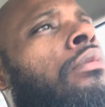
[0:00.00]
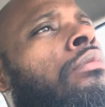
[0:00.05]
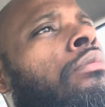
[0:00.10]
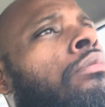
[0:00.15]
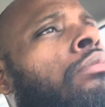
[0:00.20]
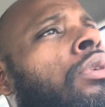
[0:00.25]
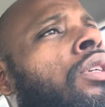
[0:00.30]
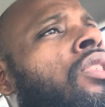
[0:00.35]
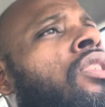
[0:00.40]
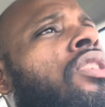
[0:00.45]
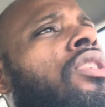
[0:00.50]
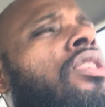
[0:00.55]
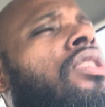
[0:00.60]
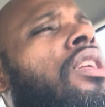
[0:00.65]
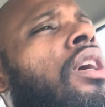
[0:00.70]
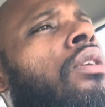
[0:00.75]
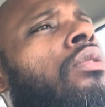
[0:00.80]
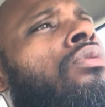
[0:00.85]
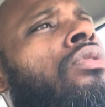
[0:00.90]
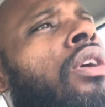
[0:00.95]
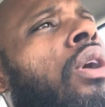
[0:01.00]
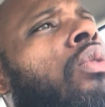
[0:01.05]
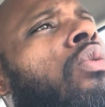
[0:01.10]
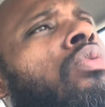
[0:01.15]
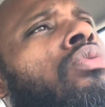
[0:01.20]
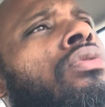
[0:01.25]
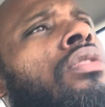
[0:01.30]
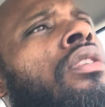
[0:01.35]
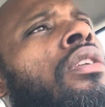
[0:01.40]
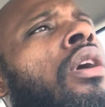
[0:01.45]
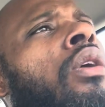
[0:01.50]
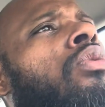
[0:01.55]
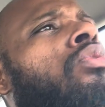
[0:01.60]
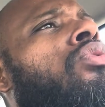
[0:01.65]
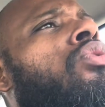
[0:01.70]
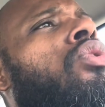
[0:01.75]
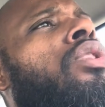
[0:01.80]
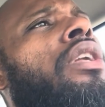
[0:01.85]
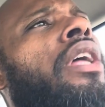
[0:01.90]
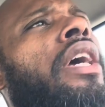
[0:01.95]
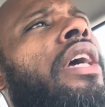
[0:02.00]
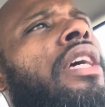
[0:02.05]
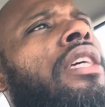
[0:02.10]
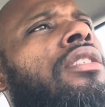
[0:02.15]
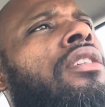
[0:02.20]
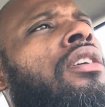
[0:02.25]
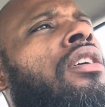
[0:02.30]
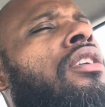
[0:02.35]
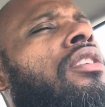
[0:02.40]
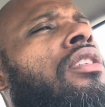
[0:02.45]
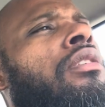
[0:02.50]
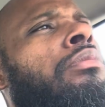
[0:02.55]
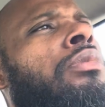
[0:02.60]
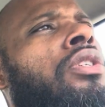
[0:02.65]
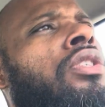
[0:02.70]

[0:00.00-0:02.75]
But just know, no DoorDash customer,